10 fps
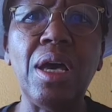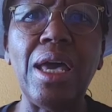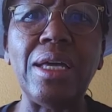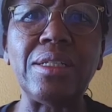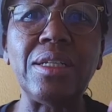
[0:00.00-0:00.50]

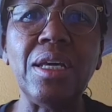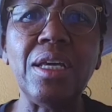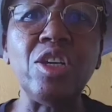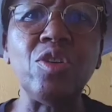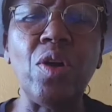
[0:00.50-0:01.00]
and,
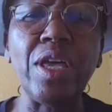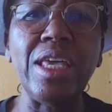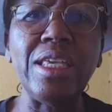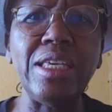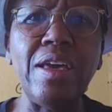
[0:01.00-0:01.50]
you know,
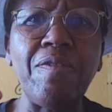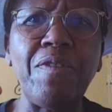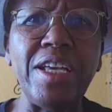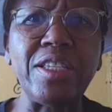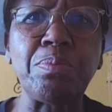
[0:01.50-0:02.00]
your
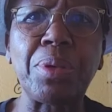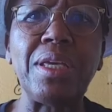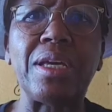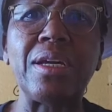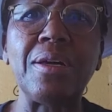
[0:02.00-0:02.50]
face
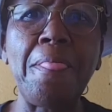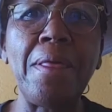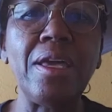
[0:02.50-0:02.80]
brick.